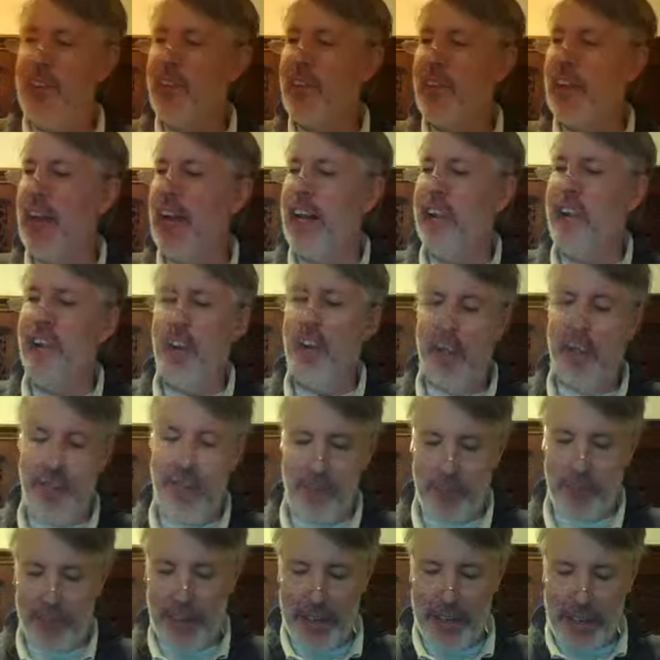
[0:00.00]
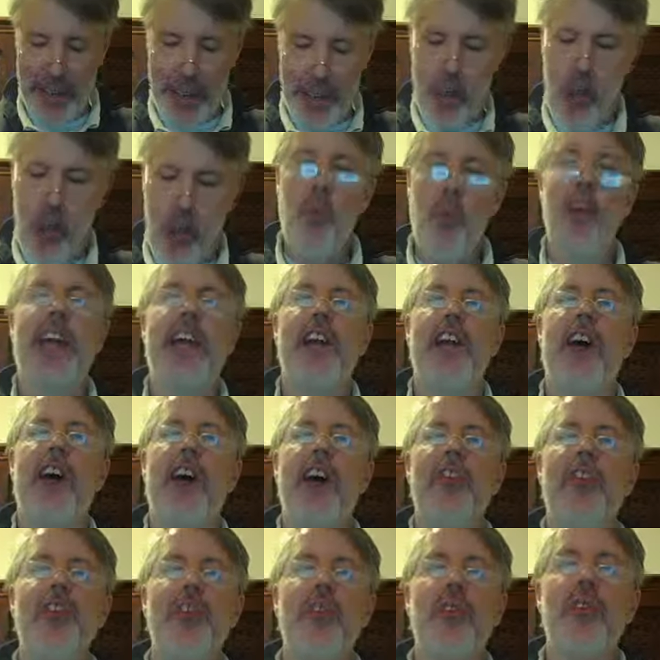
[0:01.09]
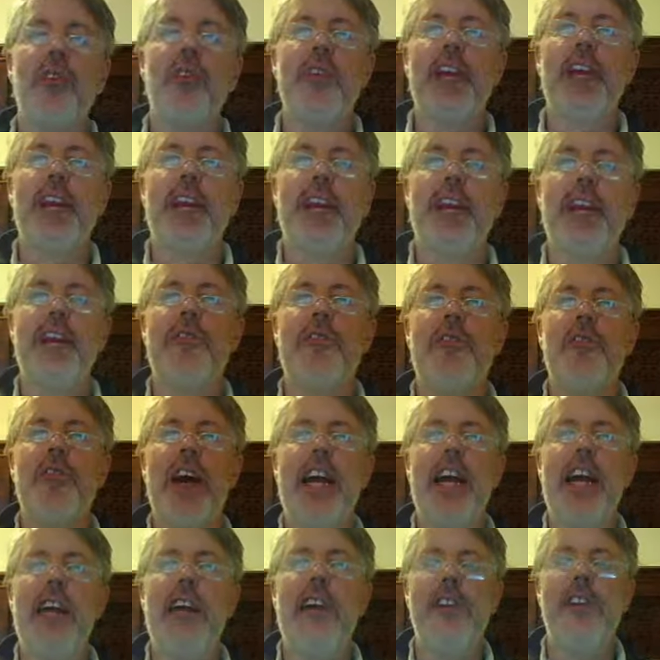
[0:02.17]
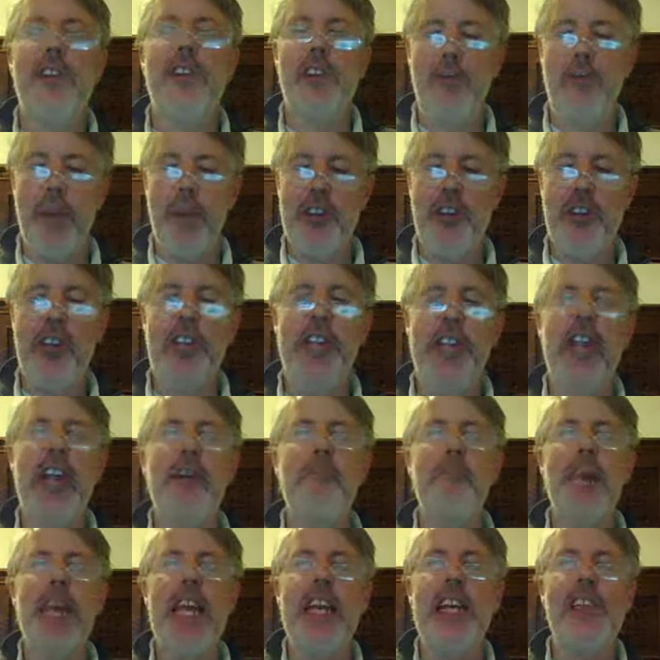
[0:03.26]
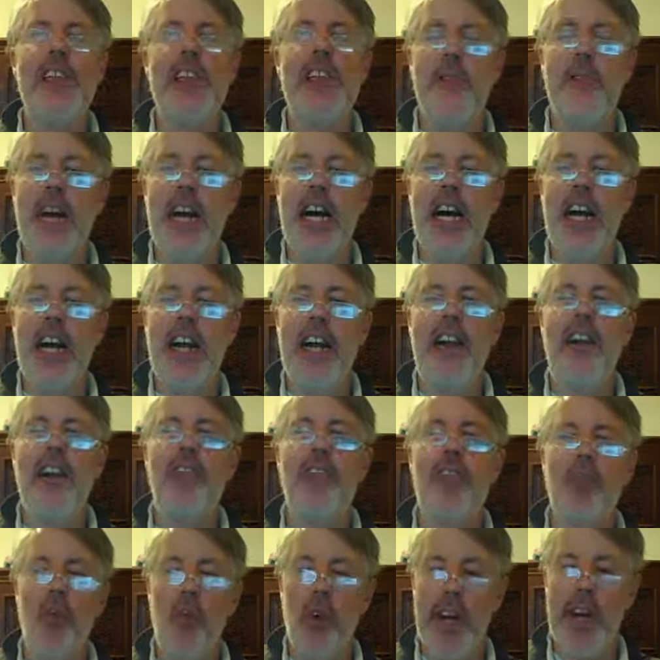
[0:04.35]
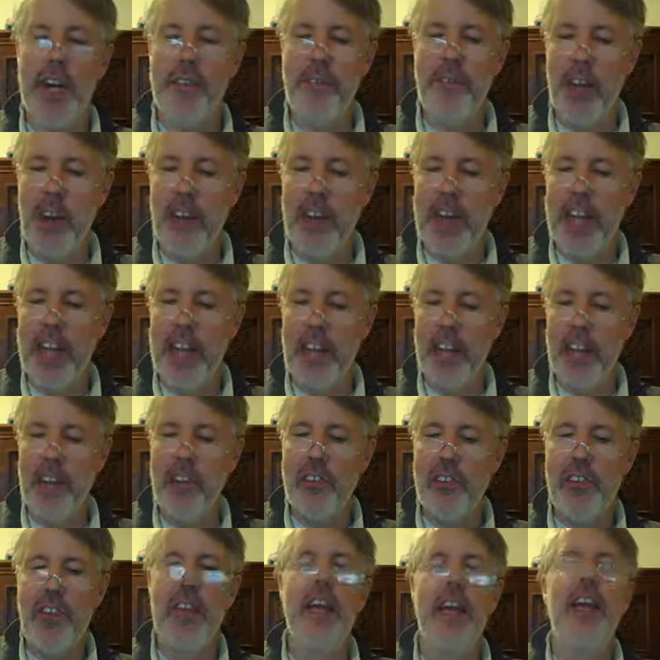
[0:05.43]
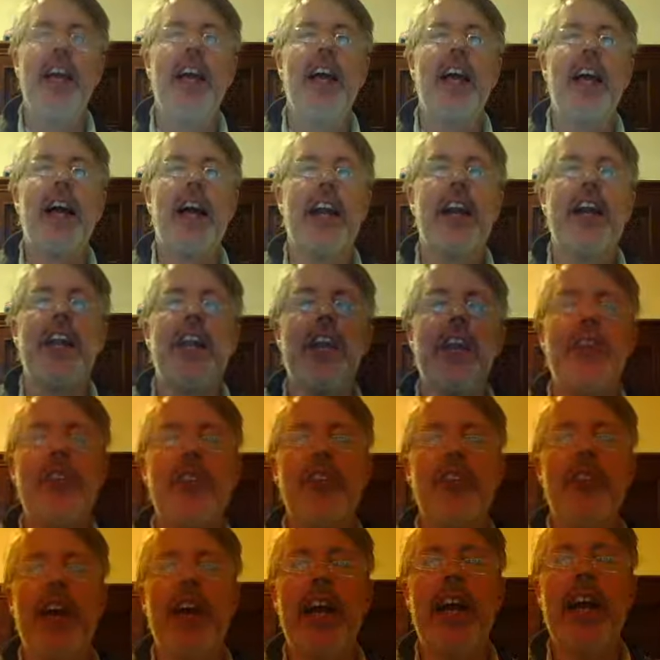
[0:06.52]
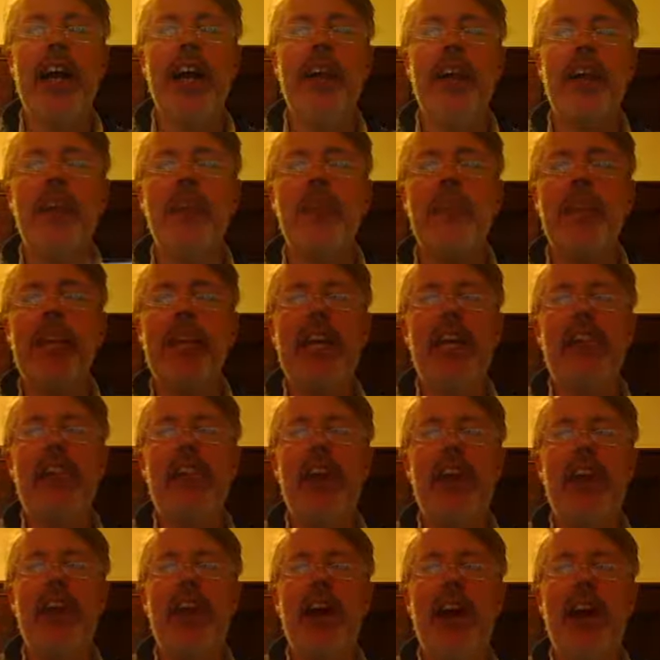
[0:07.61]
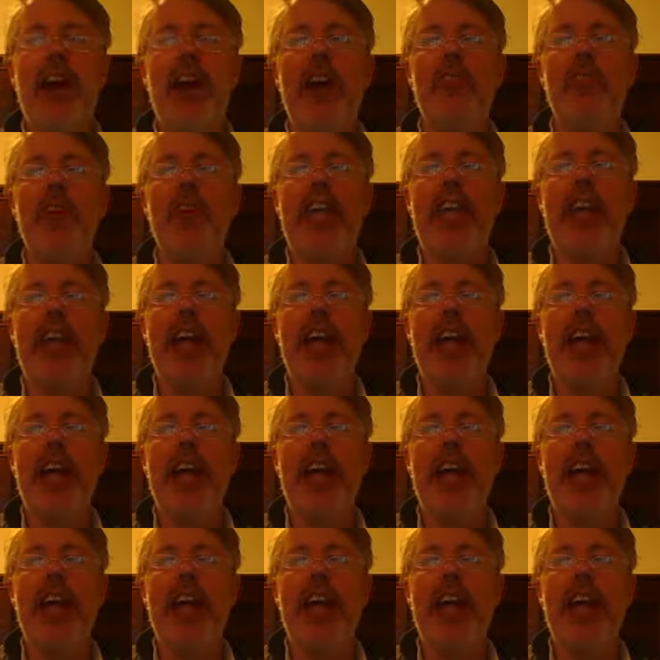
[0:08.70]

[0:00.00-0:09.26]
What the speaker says: the sides are different. We can also give triangles a special name based upon one of their angles. An acute triangle means that all three